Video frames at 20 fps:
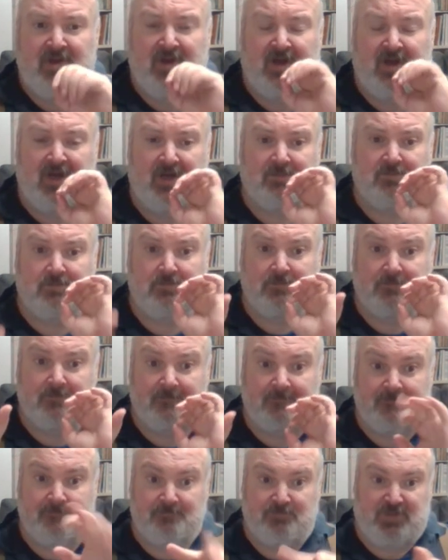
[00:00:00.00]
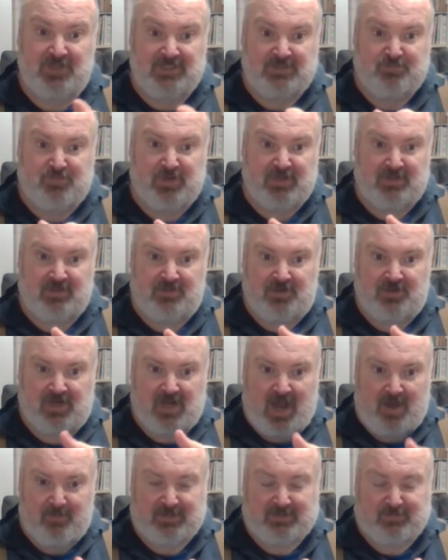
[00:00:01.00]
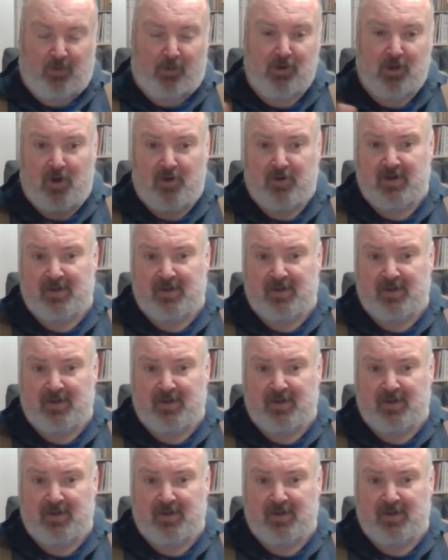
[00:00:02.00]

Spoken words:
um, please put your comments below,